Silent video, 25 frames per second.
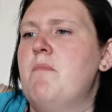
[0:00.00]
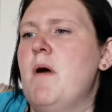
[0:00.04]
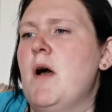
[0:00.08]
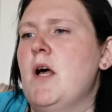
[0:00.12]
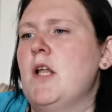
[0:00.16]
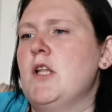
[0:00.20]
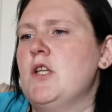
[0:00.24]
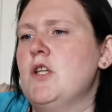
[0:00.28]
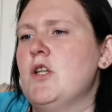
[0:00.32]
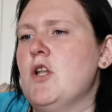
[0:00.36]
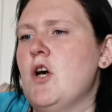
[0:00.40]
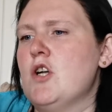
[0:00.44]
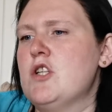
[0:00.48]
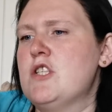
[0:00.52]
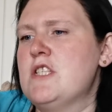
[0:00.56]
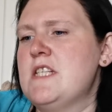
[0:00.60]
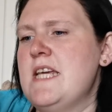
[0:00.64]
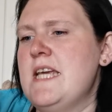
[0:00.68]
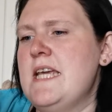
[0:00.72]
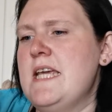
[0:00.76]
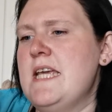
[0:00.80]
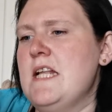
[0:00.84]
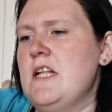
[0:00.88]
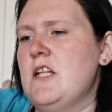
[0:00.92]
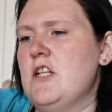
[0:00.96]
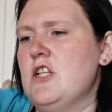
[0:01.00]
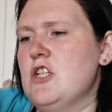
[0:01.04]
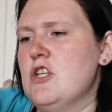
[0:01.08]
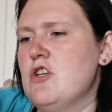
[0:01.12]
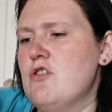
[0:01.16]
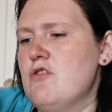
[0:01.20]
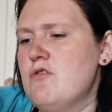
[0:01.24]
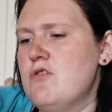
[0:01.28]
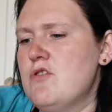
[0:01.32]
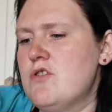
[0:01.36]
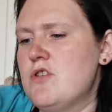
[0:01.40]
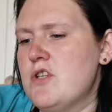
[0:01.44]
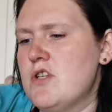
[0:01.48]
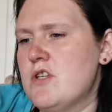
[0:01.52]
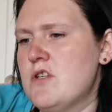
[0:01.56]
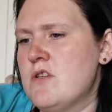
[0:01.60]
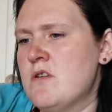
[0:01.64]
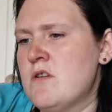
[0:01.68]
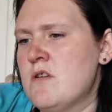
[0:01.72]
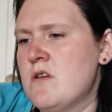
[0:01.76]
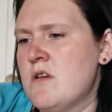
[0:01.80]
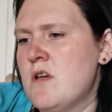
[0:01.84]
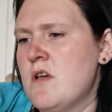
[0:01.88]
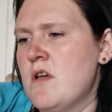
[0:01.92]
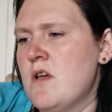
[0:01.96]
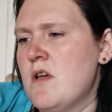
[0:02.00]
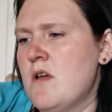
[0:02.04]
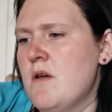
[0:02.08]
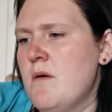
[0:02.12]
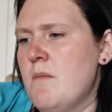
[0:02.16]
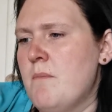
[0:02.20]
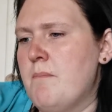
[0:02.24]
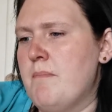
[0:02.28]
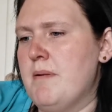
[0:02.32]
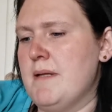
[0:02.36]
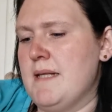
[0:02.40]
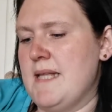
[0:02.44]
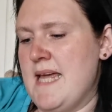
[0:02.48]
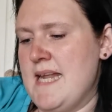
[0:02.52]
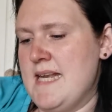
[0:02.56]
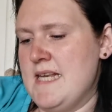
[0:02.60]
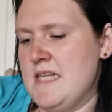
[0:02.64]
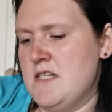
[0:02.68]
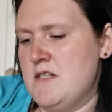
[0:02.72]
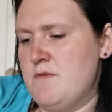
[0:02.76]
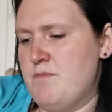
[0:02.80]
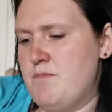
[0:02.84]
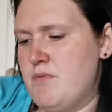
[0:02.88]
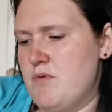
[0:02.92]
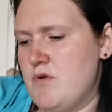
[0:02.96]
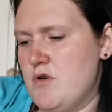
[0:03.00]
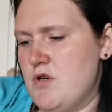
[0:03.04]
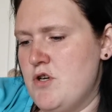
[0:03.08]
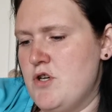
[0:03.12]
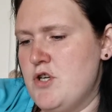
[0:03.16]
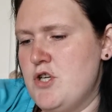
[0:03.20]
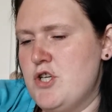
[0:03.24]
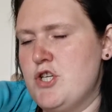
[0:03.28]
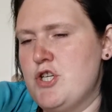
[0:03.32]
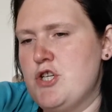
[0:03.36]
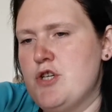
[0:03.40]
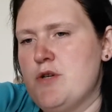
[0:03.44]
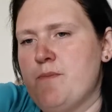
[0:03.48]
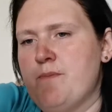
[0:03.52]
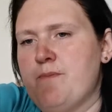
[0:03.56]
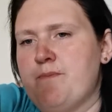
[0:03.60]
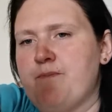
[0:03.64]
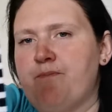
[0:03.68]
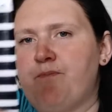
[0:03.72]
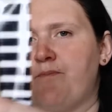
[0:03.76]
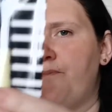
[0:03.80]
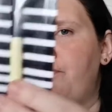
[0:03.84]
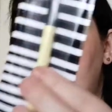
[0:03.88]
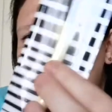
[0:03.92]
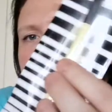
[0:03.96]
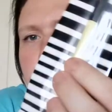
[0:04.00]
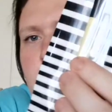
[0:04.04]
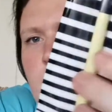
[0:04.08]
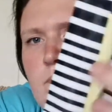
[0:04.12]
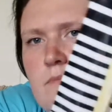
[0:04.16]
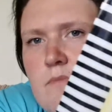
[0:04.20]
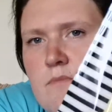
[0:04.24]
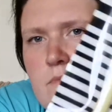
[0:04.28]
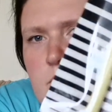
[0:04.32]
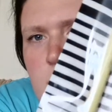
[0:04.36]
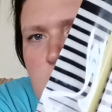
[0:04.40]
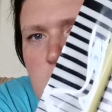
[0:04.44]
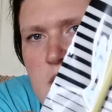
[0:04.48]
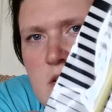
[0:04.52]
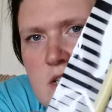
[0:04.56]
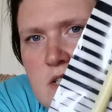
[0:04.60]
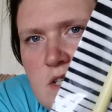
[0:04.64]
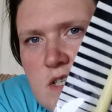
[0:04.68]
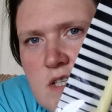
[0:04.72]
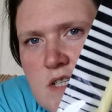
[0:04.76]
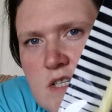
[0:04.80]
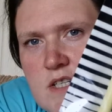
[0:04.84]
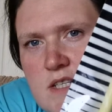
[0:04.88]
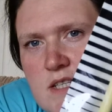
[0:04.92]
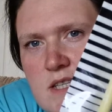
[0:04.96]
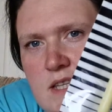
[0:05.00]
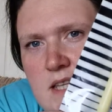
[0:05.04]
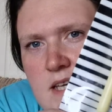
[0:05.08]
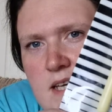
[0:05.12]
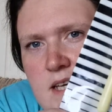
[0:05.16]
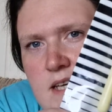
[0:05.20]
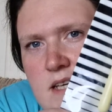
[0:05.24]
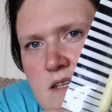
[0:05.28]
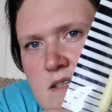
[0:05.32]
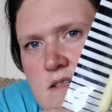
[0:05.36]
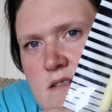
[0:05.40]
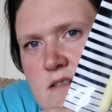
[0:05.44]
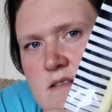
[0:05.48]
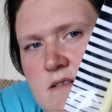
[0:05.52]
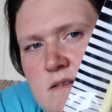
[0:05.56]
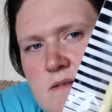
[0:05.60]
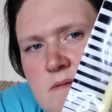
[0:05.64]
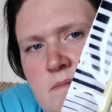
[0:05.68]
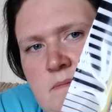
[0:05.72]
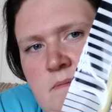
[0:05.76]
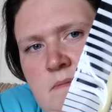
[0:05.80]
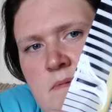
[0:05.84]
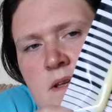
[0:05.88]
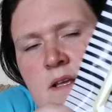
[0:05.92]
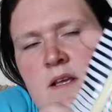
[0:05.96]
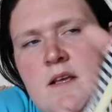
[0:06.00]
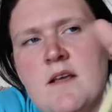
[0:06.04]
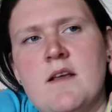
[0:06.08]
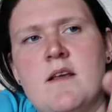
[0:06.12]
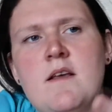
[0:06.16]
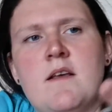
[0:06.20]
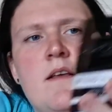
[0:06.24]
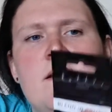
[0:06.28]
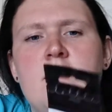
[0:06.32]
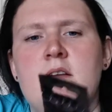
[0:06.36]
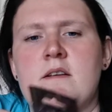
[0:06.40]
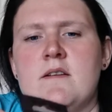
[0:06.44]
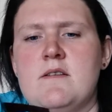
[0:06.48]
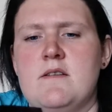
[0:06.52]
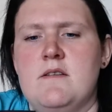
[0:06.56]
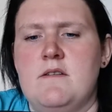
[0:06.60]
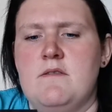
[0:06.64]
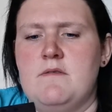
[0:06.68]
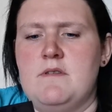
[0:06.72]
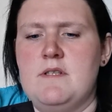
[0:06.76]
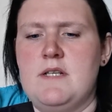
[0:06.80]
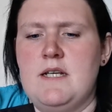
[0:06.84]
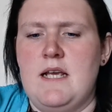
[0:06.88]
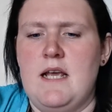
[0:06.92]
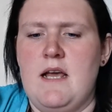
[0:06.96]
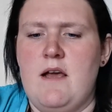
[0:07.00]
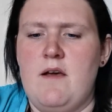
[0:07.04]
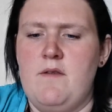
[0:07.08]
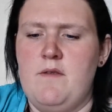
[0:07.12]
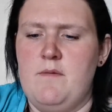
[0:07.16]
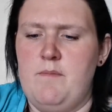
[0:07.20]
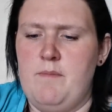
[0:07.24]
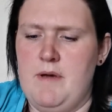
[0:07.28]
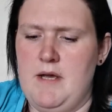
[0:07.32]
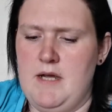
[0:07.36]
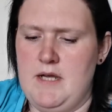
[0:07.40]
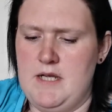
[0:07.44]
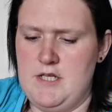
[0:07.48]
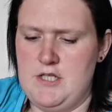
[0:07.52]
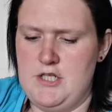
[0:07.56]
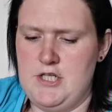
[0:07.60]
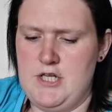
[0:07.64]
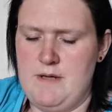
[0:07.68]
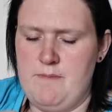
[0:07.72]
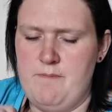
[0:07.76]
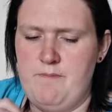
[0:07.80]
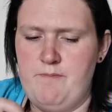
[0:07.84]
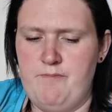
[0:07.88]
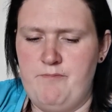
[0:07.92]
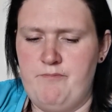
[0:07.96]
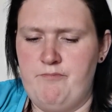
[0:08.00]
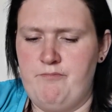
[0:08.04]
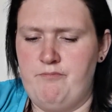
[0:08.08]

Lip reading: Lottie London blend brush, which is this. So I'll take it out of the packaging.